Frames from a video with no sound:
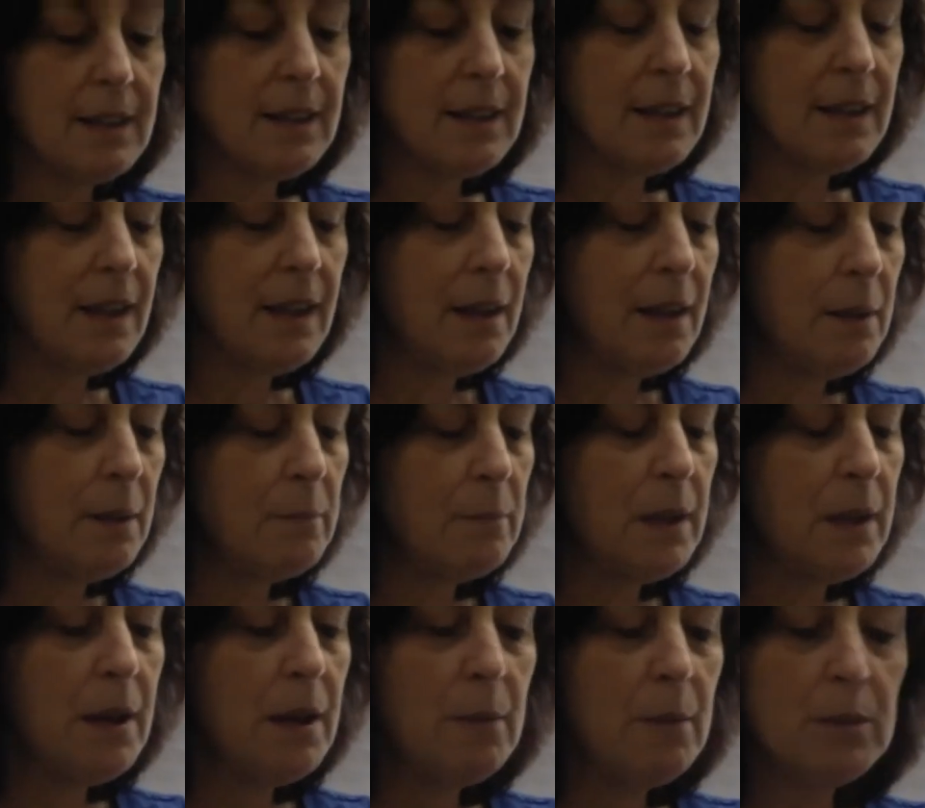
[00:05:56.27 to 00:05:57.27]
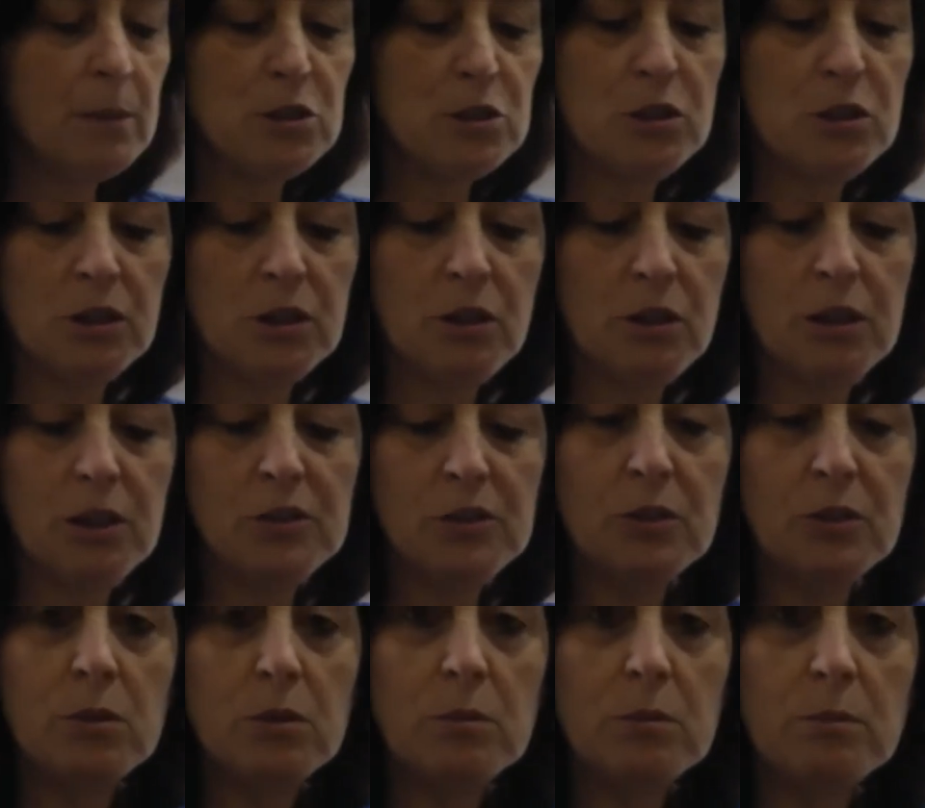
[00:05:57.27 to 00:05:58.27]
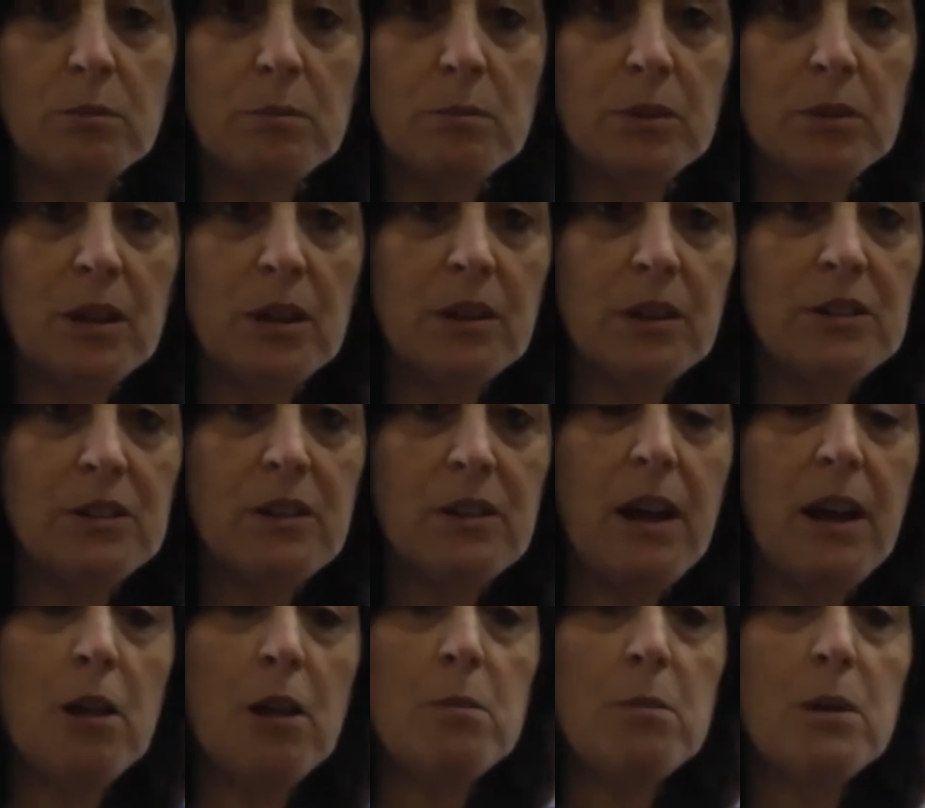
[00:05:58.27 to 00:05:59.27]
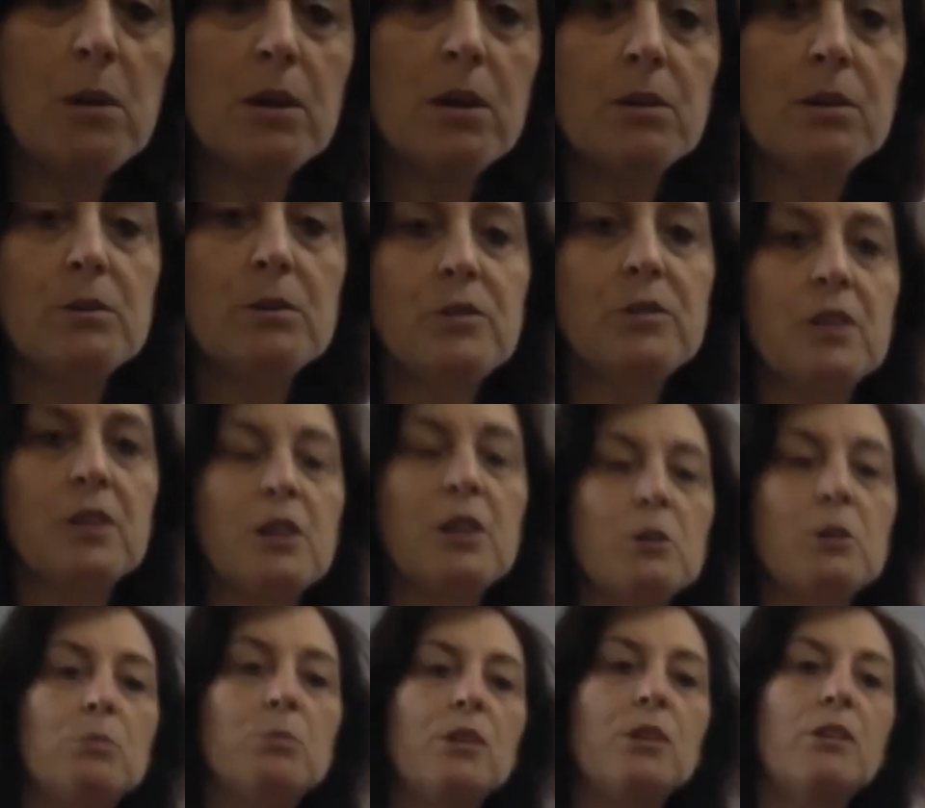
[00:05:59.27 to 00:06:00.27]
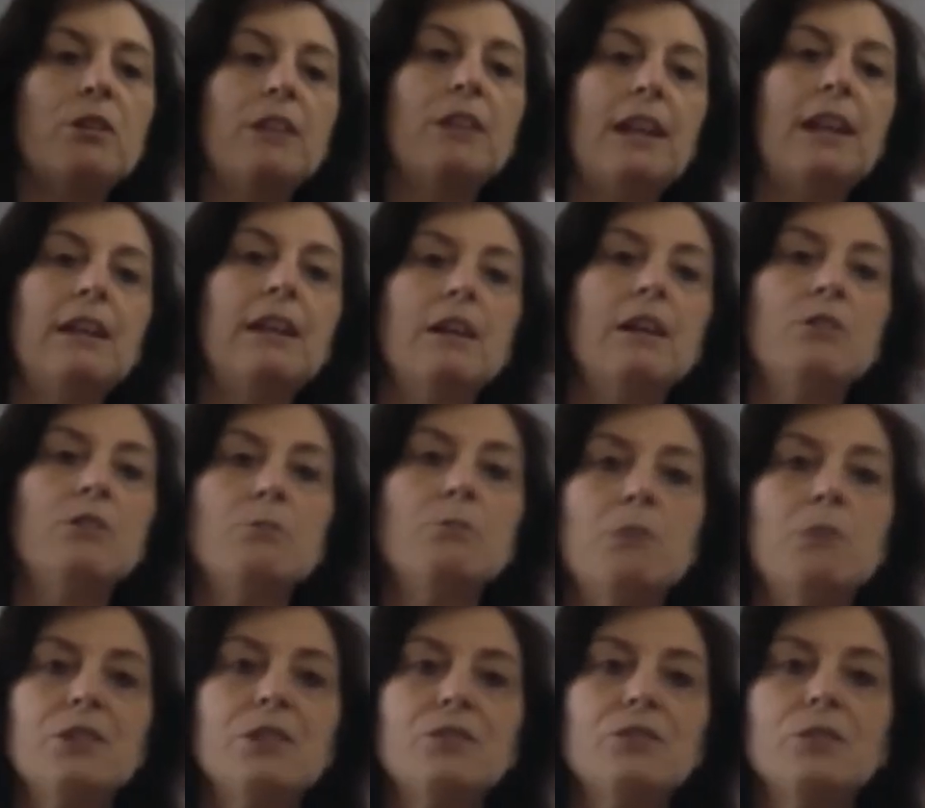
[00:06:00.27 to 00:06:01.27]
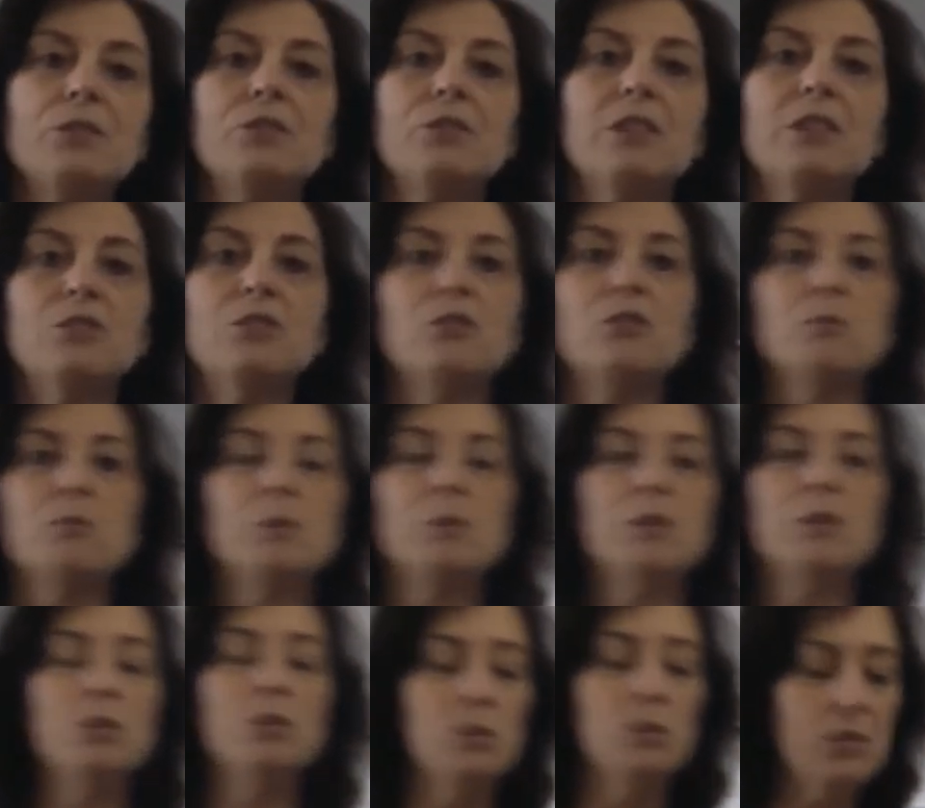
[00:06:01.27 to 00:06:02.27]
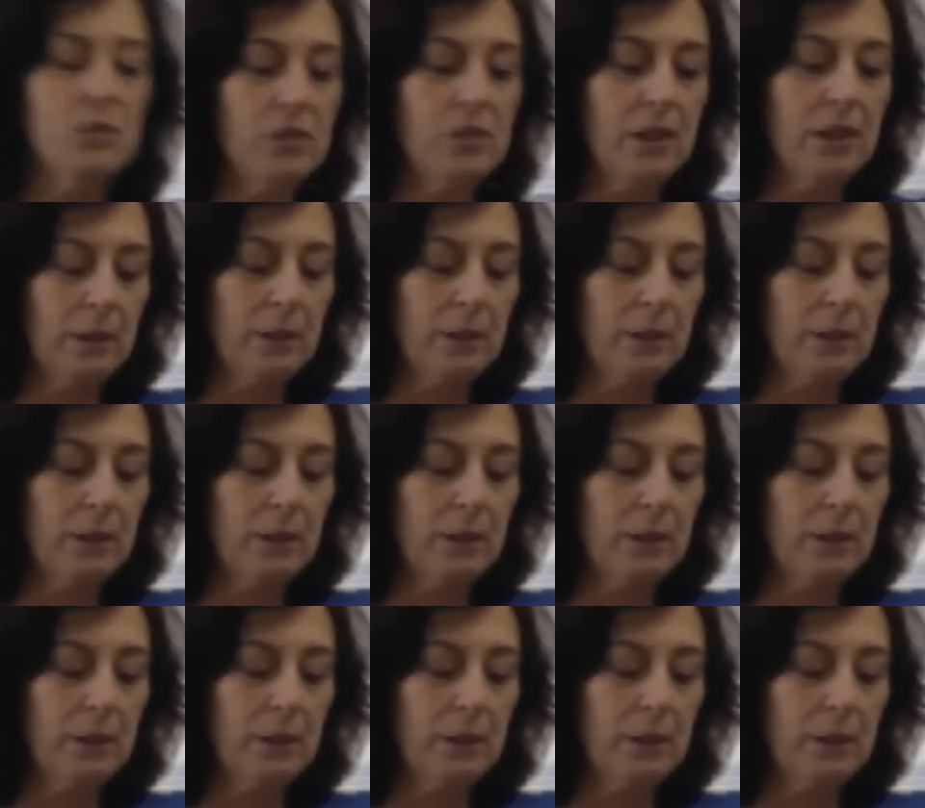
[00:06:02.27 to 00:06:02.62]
But you can also put it on your elbows, put it on any other muscles that you've been using.